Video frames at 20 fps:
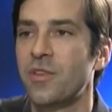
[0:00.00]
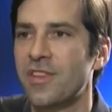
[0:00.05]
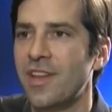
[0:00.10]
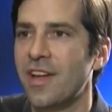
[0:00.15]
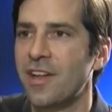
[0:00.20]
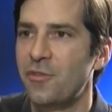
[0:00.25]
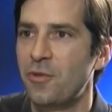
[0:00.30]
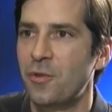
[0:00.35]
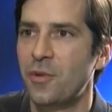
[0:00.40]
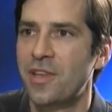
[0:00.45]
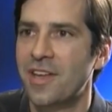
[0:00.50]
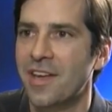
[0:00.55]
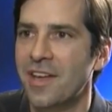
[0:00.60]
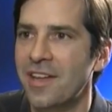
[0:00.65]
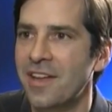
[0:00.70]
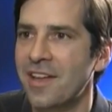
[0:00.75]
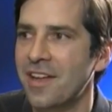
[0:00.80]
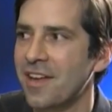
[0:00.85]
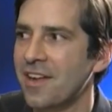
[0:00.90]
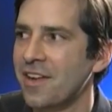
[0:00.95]
So with that, you
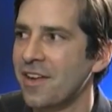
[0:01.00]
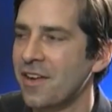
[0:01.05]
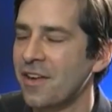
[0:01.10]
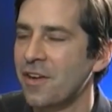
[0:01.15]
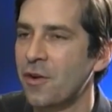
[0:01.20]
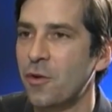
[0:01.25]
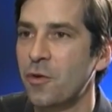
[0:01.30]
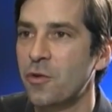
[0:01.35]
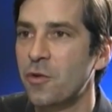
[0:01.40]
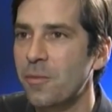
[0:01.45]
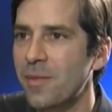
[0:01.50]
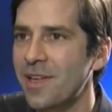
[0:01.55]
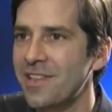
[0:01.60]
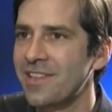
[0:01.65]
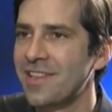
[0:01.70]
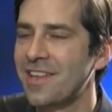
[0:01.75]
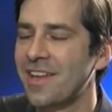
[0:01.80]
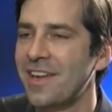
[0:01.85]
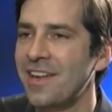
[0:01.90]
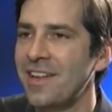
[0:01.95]
can
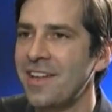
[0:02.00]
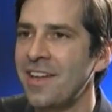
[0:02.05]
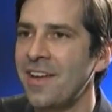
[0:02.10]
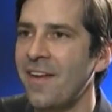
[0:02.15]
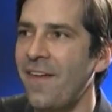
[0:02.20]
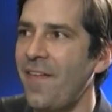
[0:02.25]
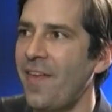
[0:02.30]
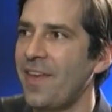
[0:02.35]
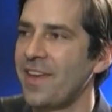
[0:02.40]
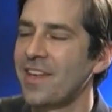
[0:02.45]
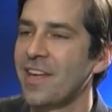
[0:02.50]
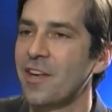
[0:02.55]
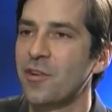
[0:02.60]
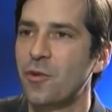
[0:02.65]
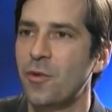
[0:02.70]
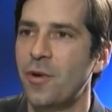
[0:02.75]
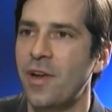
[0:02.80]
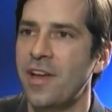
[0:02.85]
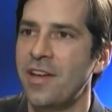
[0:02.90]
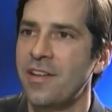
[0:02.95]
automatically
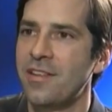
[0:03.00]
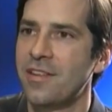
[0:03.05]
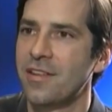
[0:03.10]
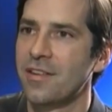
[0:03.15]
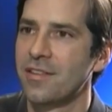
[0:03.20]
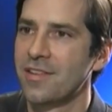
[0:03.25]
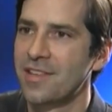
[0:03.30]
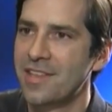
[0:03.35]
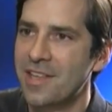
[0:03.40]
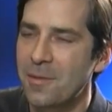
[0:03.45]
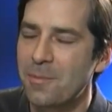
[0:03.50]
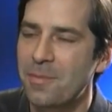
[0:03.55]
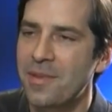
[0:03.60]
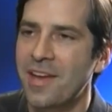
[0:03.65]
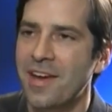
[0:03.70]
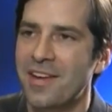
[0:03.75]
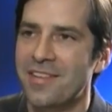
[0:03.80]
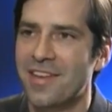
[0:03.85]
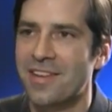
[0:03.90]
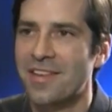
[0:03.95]
calculate
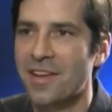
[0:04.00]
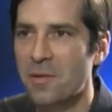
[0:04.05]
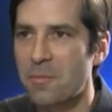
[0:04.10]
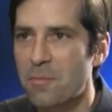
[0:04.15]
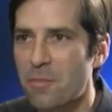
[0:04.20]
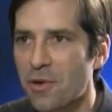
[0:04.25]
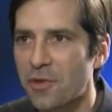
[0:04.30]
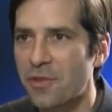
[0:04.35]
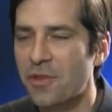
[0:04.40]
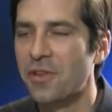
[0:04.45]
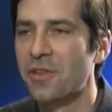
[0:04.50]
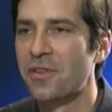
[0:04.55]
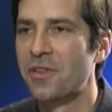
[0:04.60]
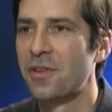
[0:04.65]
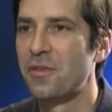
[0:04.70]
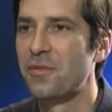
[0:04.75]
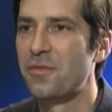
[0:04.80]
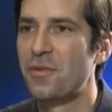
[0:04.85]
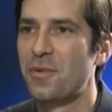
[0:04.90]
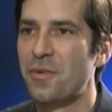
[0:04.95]
KPIs that are
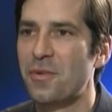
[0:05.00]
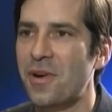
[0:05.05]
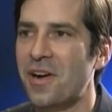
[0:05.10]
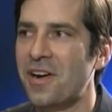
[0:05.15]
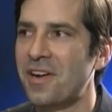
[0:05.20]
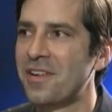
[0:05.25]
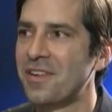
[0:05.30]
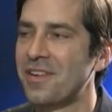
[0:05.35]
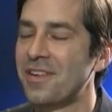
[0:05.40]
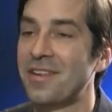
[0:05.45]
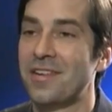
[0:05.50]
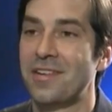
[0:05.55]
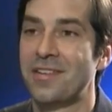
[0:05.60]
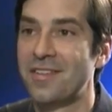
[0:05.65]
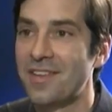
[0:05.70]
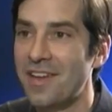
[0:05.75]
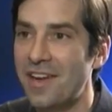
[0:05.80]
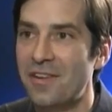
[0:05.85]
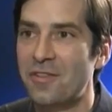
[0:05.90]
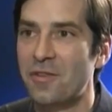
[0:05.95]
important if you are
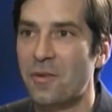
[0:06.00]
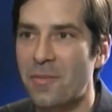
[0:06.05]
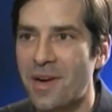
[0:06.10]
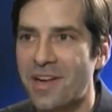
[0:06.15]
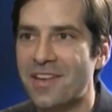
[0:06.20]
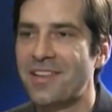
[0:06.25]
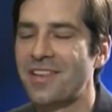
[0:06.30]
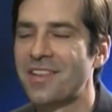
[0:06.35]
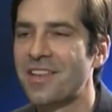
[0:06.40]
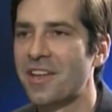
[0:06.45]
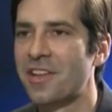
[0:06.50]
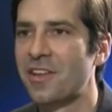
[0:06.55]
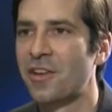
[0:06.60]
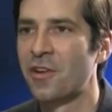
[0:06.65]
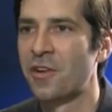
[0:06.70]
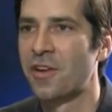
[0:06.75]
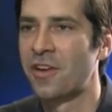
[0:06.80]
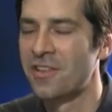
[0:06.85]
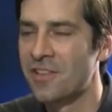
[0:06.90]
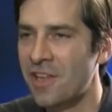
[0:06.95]
a sales or marketing
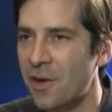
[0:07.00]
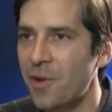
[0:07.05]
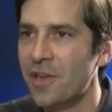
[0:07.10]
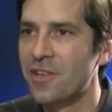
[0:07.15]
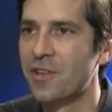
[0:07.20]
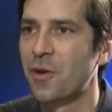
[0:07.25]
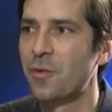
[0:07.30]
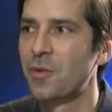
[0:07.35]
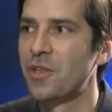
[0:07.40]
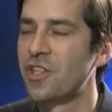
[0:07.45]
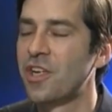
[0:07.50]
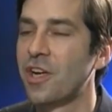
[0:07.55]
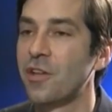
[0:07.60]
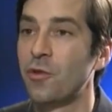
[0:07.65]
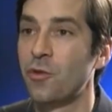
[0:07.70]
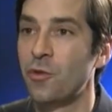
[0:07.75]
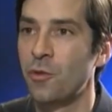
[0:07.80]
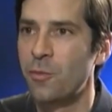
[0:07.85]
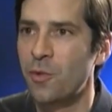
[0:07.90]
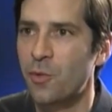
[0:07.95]
director,
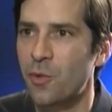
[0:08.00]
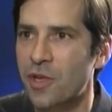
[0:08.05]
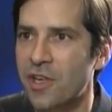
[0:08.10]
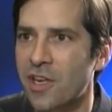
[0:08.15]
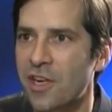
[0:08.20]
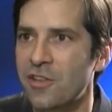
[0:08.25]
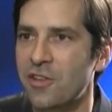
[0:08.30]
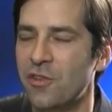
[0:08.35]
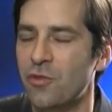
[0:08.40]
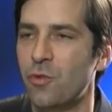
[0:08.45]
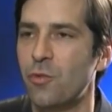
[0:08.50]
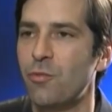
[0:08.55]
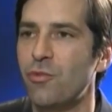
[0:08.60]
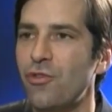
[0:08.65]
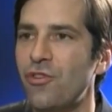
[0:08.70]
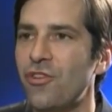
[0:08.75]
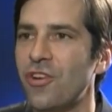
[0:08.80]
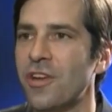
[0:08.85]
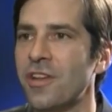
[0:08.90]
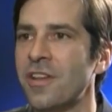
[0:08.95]
which are the numerical
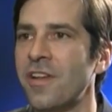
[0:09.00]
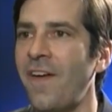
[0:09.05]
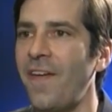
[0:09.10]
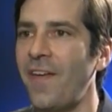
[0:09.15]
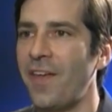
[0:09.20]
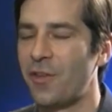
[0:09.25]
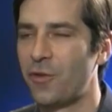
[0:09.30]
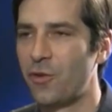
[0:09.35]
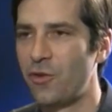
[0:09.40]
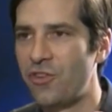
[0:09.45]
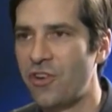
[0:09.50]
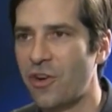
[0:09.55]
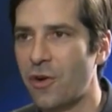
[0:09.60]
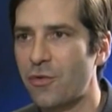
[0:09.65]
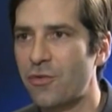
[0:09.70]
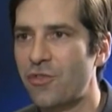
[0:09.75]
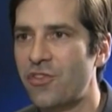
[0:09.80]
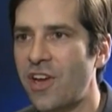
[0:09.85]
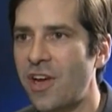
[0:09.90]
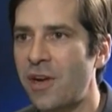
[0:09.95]
distribution, the
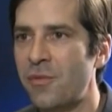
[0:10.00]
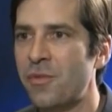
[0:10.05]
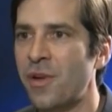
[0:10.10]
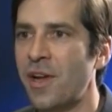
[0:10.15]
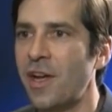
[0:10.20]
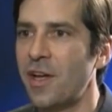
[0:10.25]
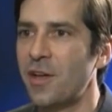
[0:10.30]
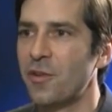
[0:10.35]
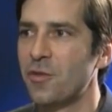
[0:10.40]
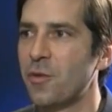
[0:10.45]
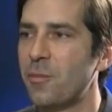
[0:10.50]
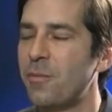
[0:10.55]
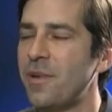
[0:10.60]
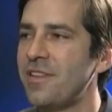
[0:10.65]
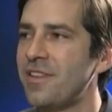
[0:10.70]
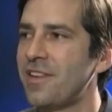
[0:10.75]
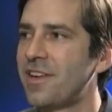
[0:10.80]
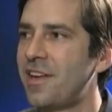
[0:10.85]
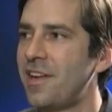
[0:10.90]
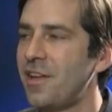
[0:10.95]
share of shelf. So
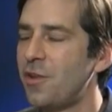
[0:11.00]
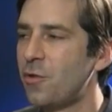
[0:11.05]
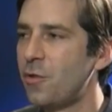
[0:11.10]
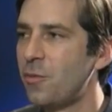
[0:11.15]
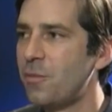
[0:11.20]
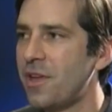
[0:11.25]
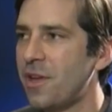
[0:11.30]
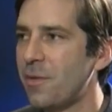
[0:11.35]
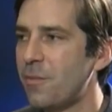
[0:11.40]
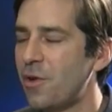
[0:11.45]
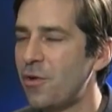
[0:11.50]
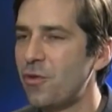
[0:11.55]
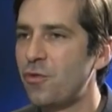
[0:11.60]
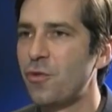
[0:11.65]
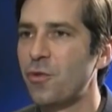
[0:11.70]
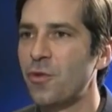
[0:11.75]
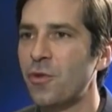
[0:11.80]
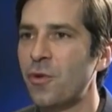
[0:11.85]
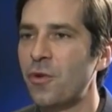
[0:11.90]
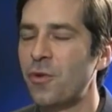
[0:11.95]
basically, you'll be
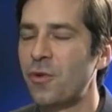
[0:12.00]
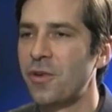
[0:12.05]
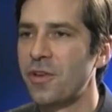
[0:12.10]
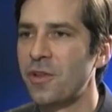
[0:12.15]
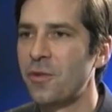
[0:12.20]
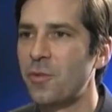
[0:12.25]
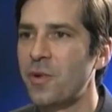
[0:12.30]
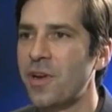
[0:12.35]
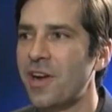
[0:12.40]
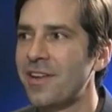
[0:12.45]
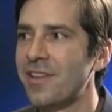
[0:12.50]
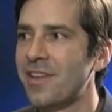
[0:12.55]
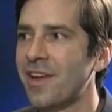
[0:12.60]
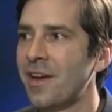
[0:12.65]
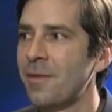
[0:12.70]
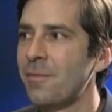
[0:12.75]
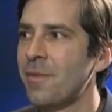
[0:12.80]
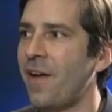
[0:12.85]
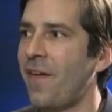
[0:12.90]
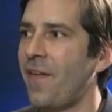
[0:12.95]
able to know in real
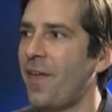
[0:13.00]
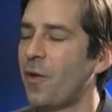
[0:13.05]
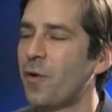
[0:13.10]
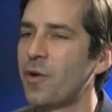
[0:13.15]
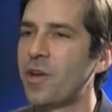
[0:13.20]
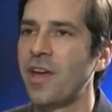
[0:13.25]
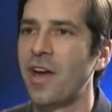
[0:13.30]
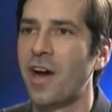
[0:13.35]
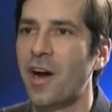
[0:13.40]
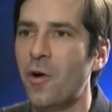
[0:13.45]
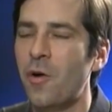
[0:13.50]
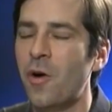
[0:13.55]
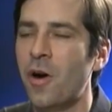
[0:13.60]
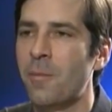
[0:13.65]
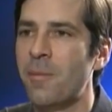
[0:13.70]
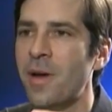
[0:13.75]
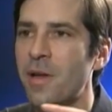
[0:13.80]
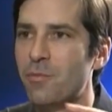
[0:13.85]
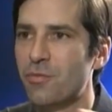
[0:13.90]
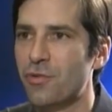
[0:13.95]
time, okay,
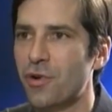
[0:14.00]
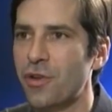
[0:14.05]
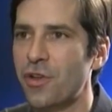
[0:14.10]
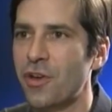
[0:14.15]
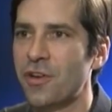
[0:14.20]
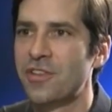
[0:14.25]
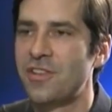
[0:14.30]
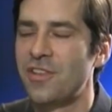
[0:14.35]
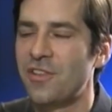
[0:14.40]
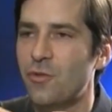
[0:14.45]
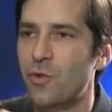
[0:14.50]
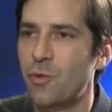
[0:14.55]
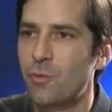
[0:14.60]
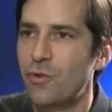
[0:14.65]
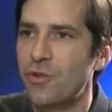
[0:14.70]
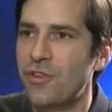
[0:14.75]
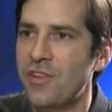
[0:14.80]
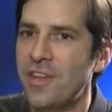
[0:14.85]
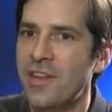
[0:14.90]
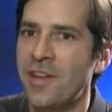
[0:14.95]
how are my products
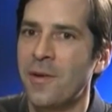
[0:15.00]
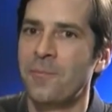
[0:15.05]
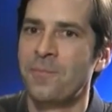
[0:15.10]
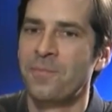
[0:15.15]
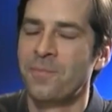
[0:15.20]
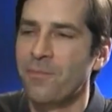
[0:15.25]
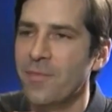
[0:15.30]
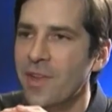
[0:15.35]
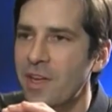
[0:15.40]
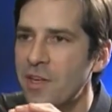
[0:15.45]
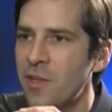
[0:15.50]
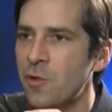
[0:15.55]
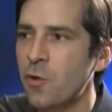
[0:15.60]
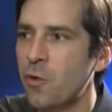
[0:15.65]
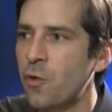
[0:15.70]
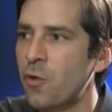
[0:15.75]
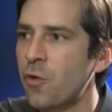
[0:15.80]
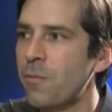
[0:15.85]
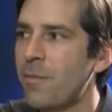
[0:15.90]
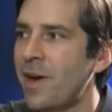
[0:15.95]
distributed
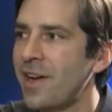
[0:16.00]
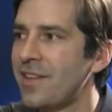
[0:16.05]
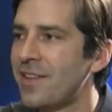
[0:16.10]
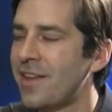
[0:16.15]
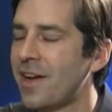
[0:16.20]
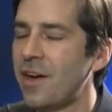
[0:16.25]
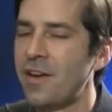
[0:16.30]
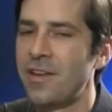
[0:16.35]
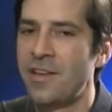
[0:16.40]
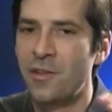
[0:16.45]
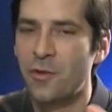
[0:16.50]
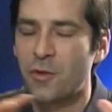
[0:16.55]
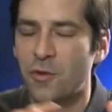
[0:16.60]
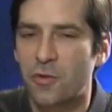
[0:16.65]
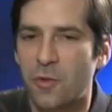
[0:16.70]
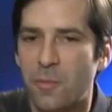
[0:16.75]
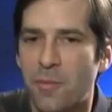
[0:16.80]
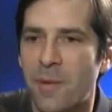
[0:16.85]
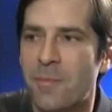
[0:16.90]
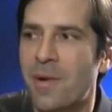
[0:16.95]
in all
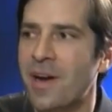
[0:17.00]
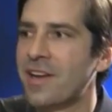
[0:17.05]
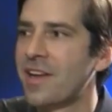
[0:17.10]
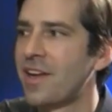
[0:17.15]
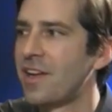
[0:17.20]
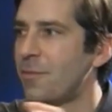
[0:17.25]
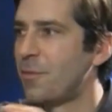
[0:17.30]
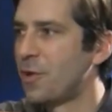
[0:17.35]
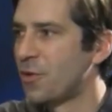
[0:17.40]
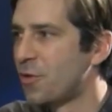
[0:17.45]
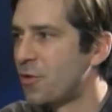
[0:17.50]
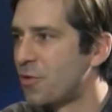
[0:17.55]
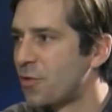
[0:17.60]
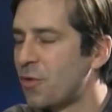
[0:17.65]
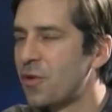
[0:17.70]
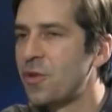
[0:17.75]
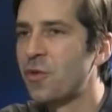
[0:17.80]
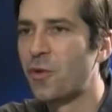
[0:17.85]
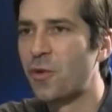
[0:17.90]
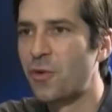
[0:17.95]
in the supermarket, but
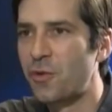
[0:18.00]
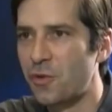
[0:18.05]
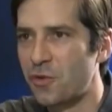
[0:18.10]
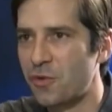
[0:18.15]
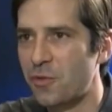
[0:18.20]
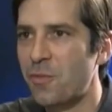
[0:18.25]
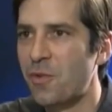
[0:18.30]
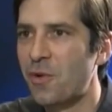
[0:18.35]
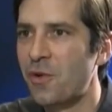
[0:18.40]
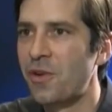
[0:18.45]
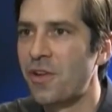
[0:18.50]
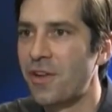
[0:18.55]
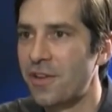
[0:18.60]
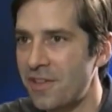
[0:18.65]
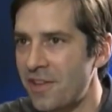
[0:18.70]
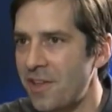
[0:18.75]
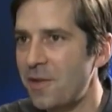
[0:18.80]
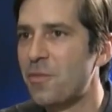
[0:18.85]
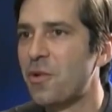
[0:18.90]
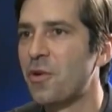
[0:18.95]
also in all the small
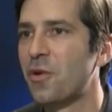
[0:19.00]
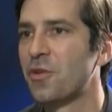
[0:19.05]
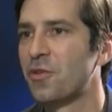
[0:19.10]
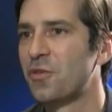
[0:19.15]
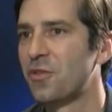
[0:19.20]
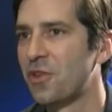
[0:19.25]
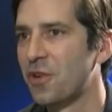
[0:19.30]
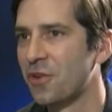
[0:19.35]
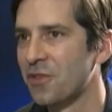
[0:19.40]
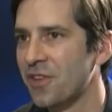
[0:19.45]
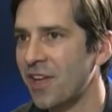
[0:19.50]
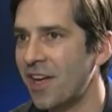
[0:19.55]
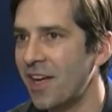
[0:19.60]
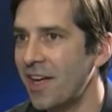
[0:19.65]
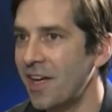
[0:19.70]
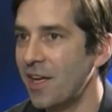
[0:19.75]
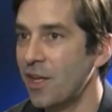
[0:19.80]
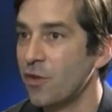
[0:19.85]
neighborhood stores.